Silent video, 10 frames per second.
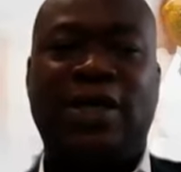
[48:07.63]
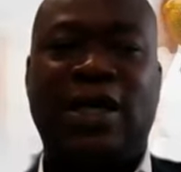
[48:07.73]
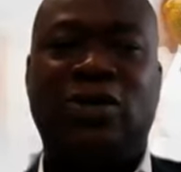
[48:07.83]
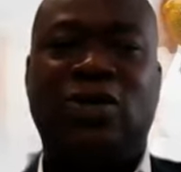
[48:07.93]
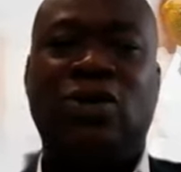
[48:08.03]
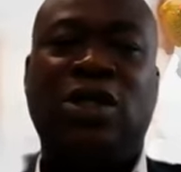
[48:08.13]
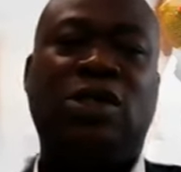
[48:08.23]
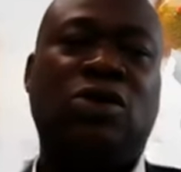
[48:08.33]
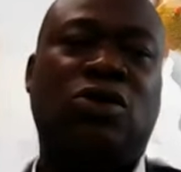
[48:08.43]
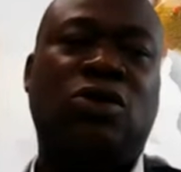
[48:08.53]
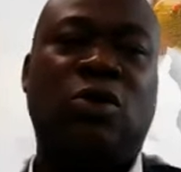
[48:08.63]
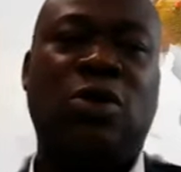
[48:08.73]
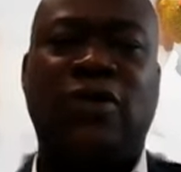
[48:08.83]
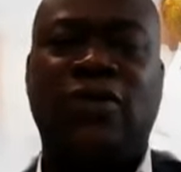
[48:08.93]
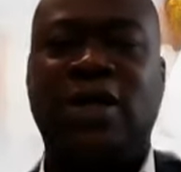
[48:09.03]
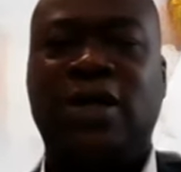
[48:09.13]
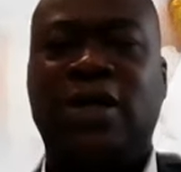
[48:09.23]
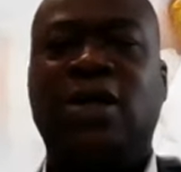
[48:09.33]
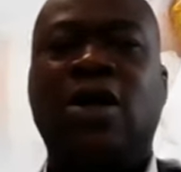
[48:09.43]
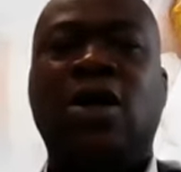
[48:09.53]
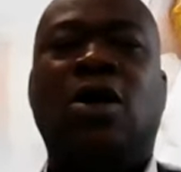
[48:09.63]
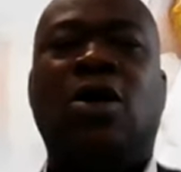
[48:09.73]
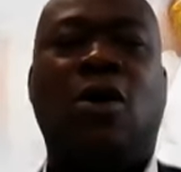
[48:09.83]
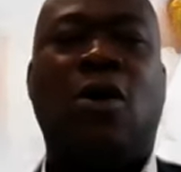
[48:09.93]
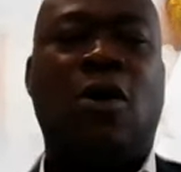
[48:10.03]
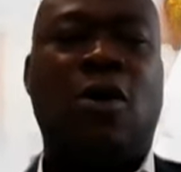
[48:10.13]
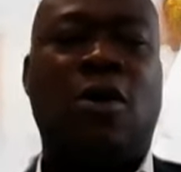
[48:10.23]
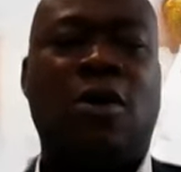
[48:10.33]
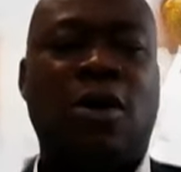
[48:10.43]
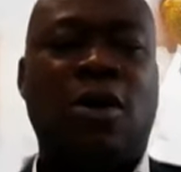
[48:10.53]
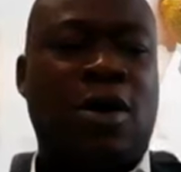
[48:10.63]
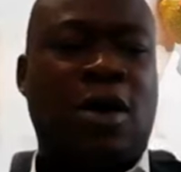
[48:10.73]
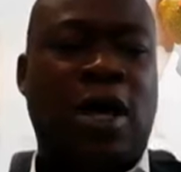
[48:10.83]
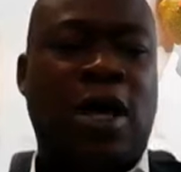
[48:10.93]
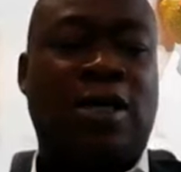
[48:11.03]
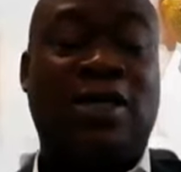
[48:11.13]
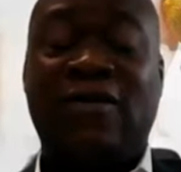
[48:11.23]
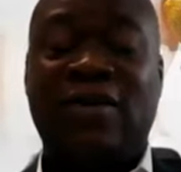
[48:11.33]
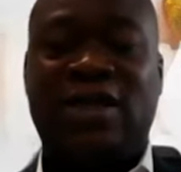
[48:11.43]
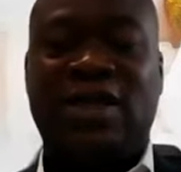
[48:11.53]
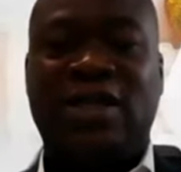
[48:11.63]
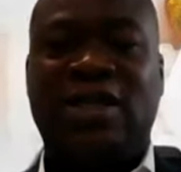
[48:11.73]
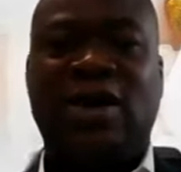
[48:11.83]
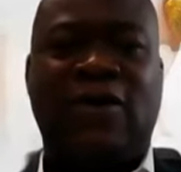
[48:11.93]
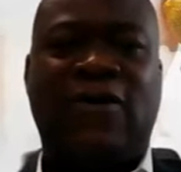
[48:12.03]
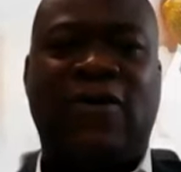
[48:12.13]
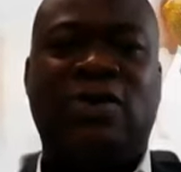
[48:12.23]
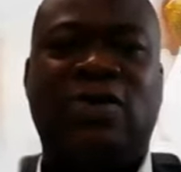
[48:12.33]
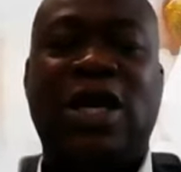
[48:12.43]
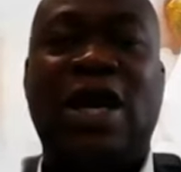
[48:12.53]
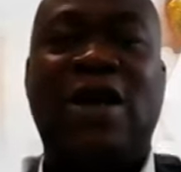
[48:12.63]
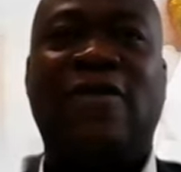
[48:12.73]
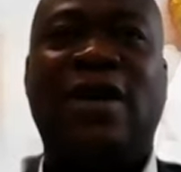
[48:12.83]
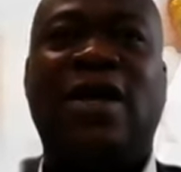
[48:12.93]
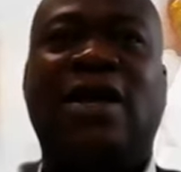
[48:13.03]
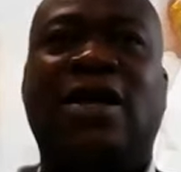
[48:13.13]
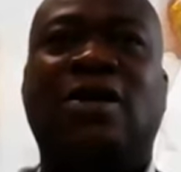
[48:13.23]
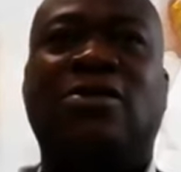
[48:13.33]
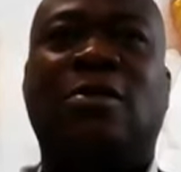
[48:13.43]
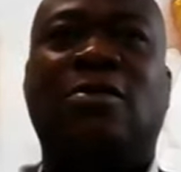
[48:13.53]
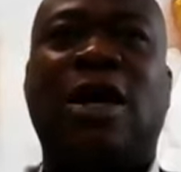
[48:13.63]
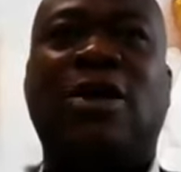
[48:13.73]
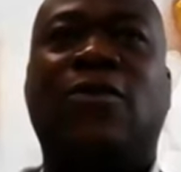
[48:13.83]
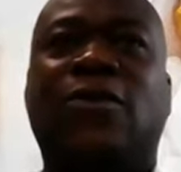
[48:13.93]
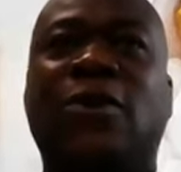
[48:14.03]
business. So this is also one of the core services they offer. So they have some kind of